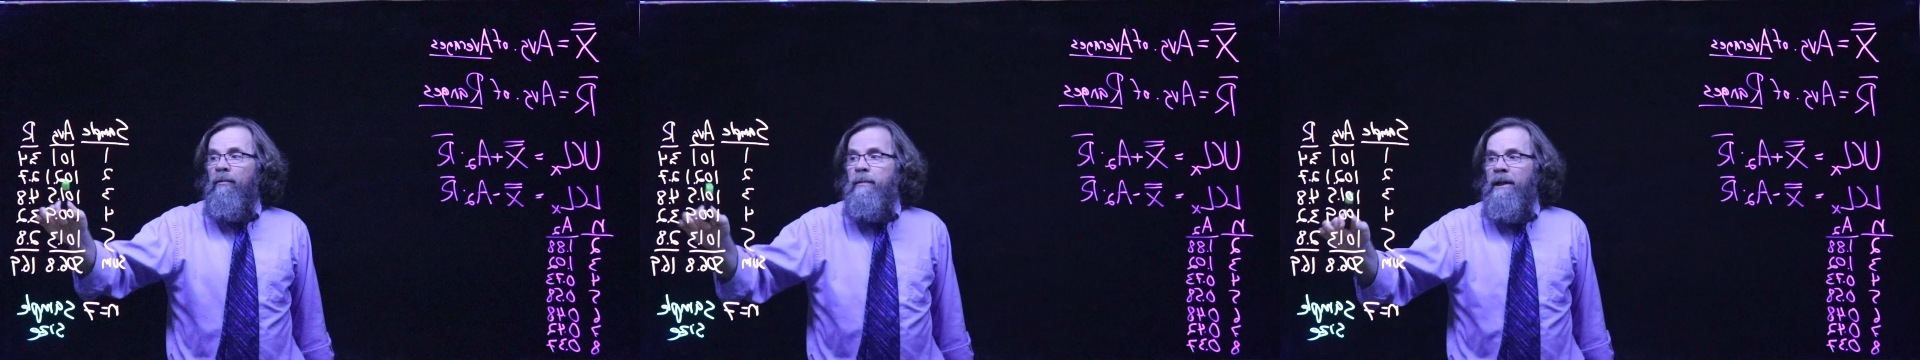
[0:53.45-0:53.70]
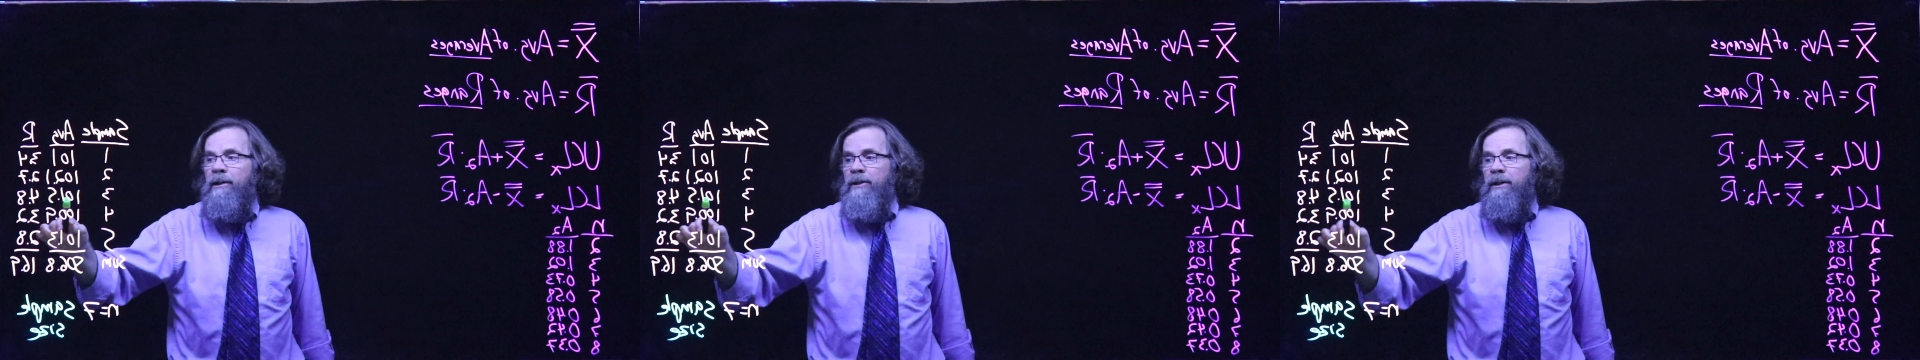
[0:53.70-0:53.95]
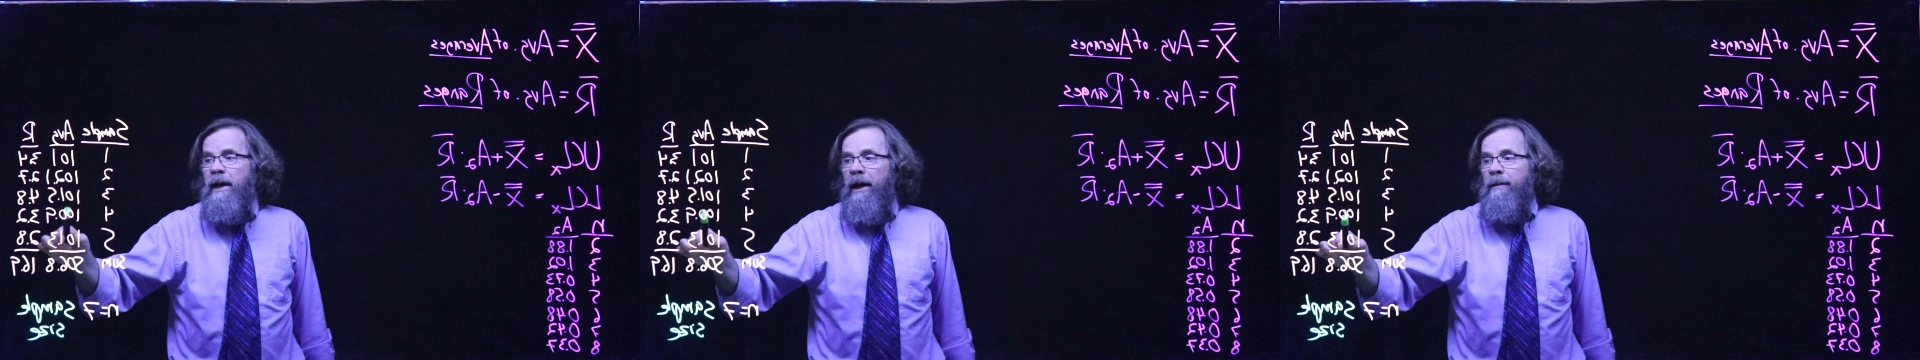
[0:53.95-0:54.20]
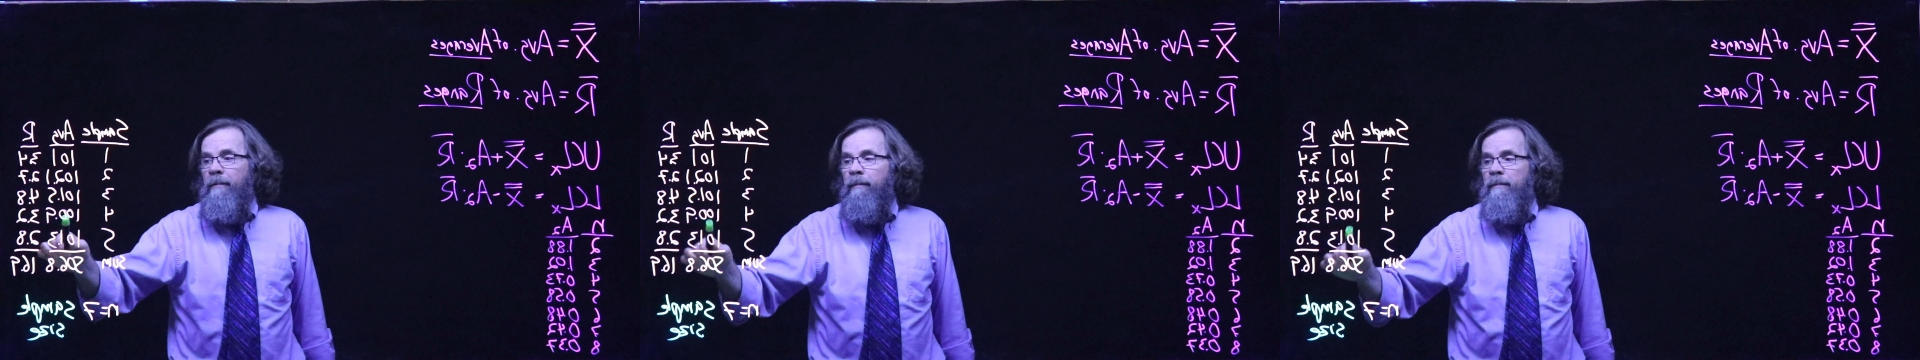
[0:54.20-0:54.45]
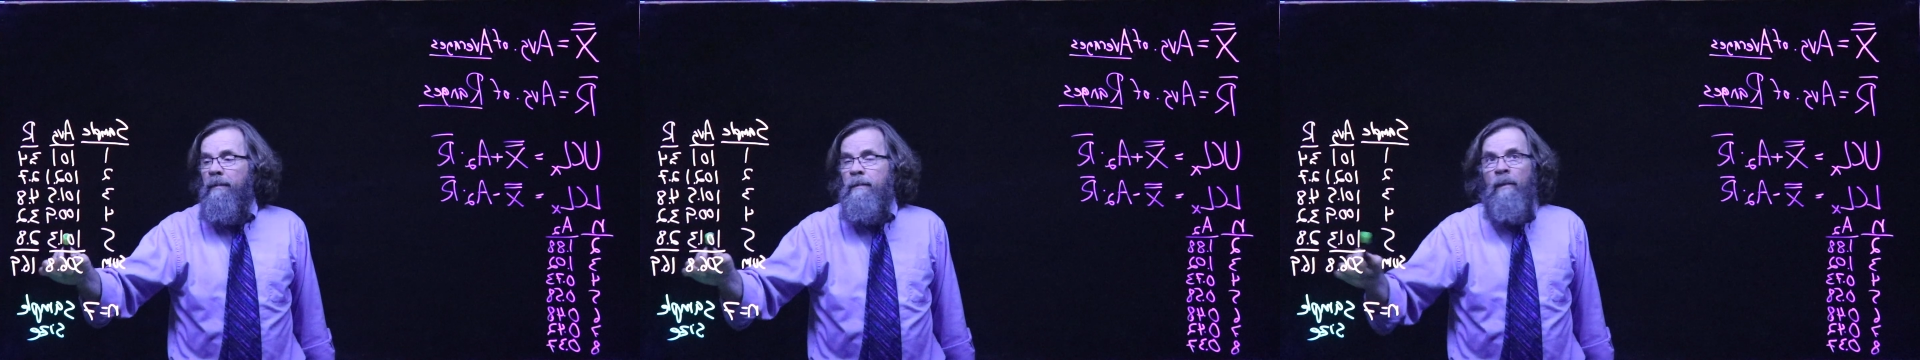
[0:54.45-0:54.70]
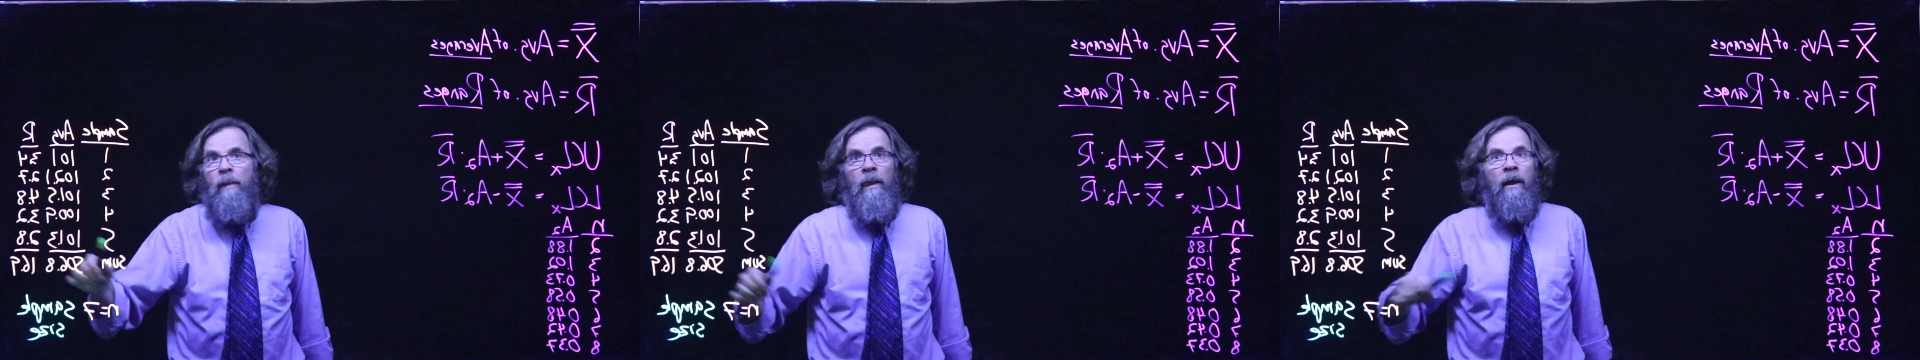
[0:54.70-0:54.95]
from each day,
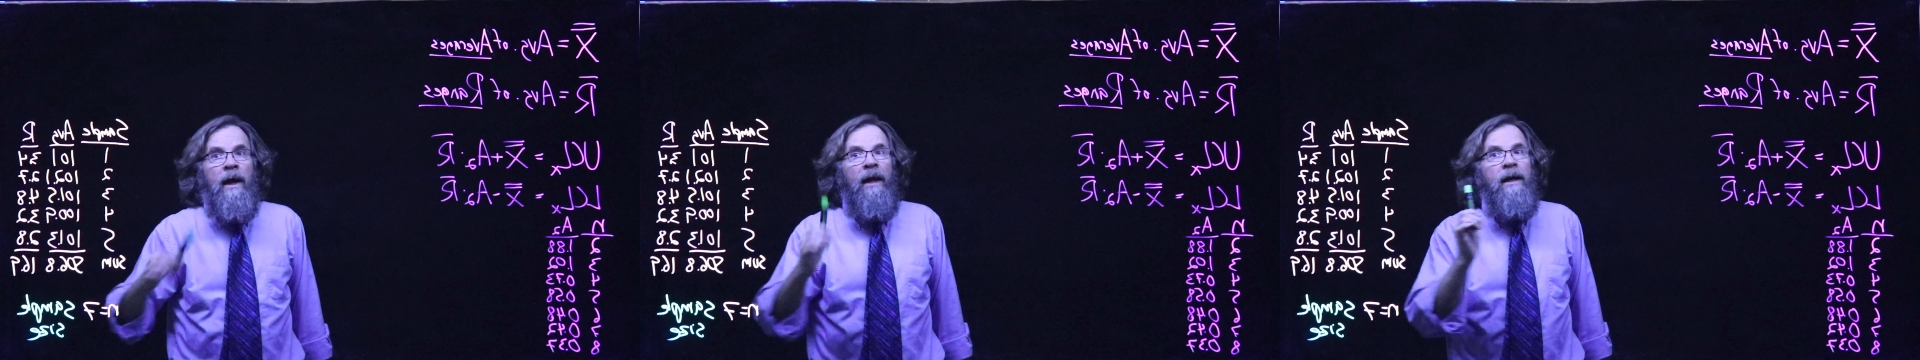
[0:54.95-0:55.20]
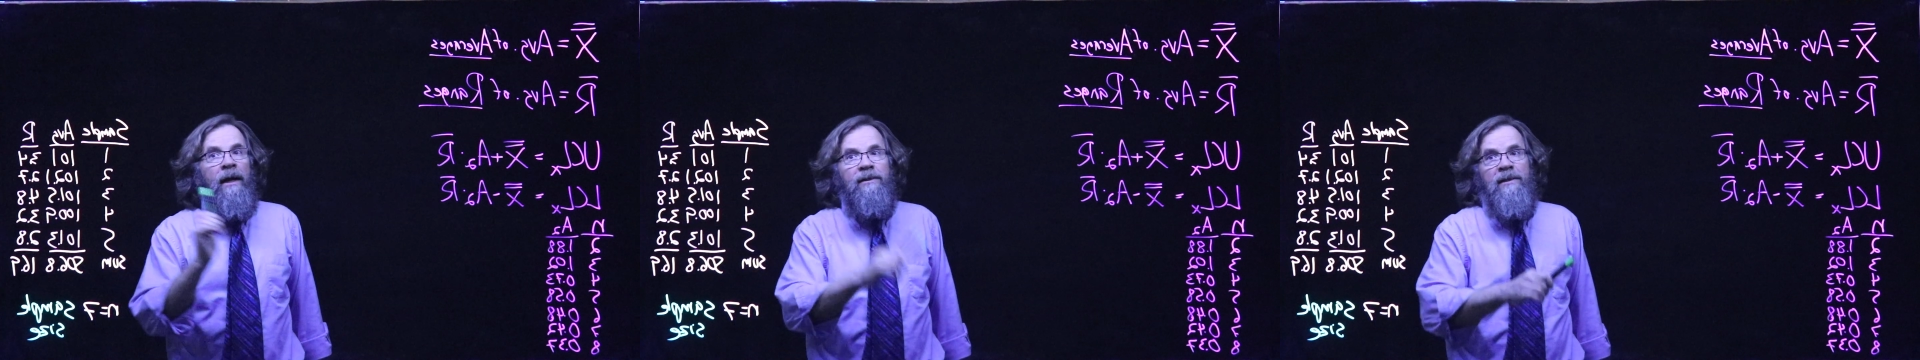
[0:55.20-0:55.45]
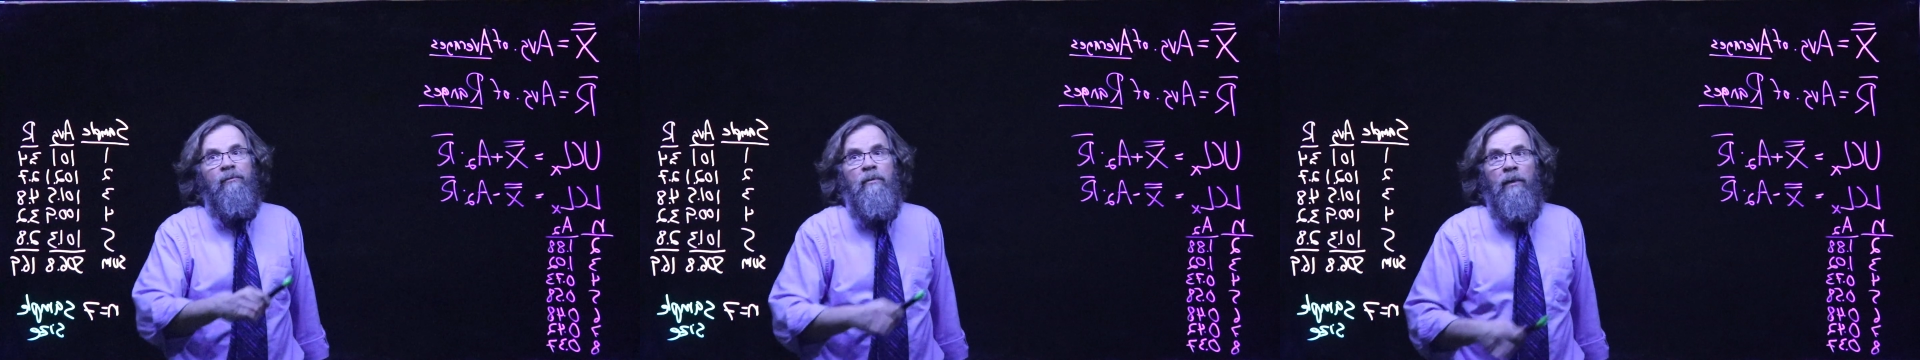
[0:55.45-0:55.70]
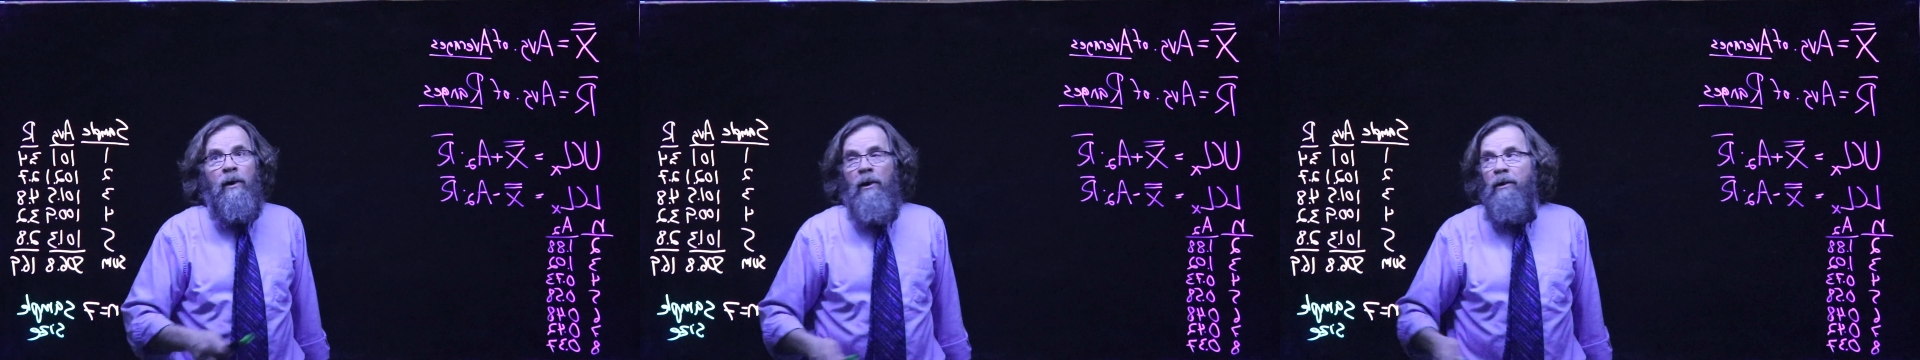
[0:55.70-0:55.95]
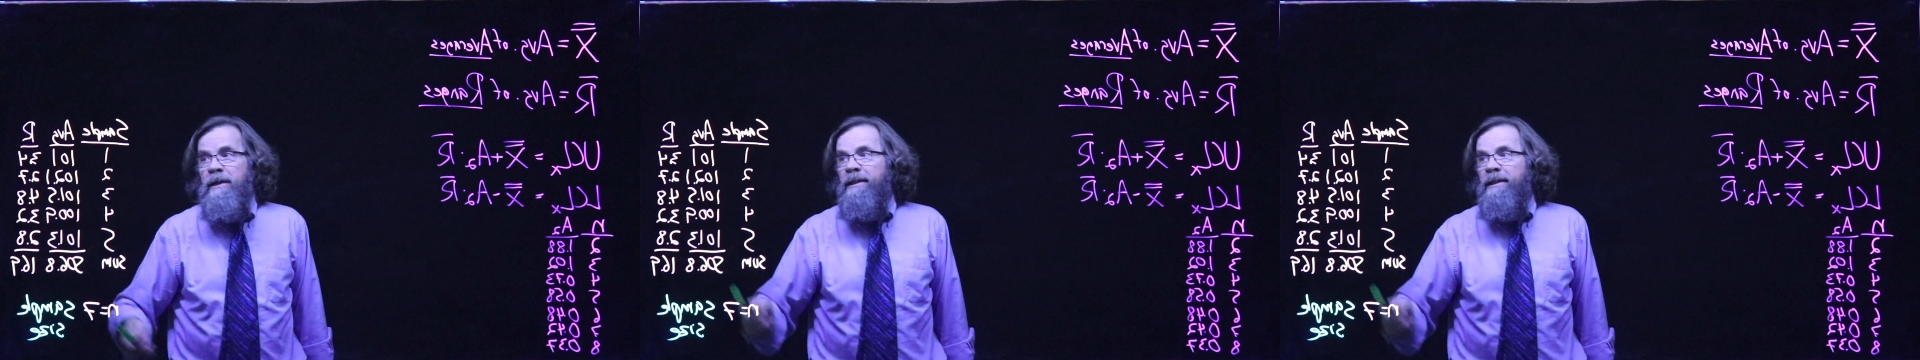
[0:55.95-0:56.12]
and X double bar